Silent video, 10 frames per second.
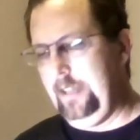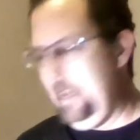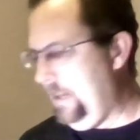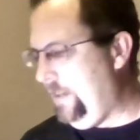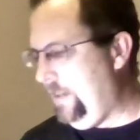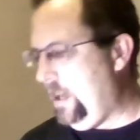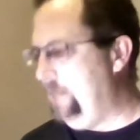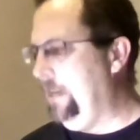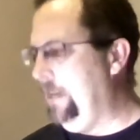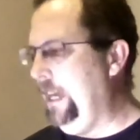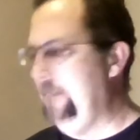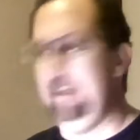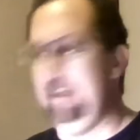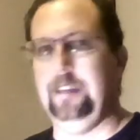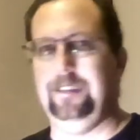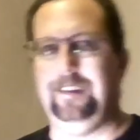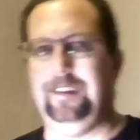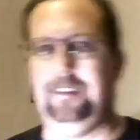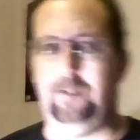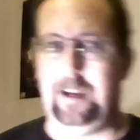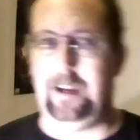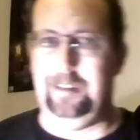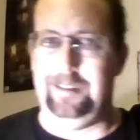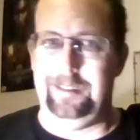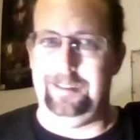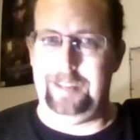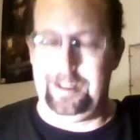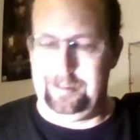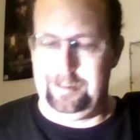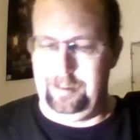because it does dry in 60 seconds and you have to use like nail